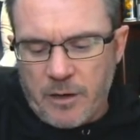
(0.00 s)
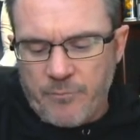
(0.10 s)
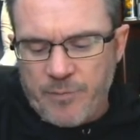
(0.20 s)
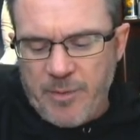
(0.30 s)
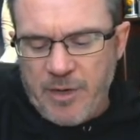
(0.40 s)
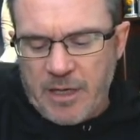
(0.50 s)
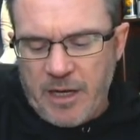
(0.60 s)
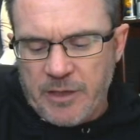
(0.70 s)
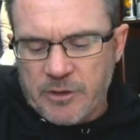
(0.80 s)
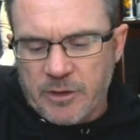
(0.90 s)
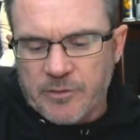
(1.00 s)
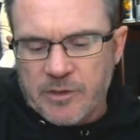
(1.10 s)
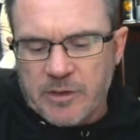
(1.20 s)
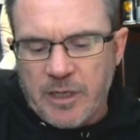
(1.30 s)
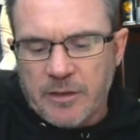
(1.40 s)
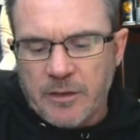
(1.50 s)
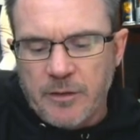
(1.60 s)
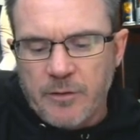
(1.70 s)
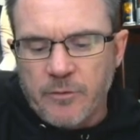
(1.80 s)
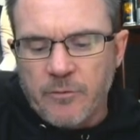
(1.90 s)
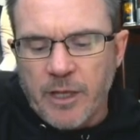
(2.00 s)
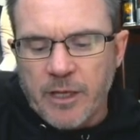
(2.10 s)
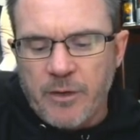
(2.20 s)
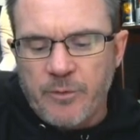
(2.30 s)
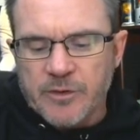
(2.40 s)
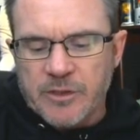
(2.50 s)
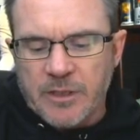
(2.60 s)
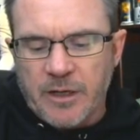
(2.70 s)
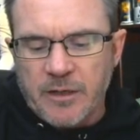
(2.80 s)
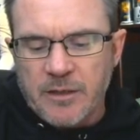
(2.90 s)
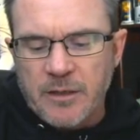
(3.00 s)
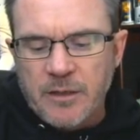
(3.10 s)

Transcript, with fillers: BB-9 should have stunned Luke while he was stunned.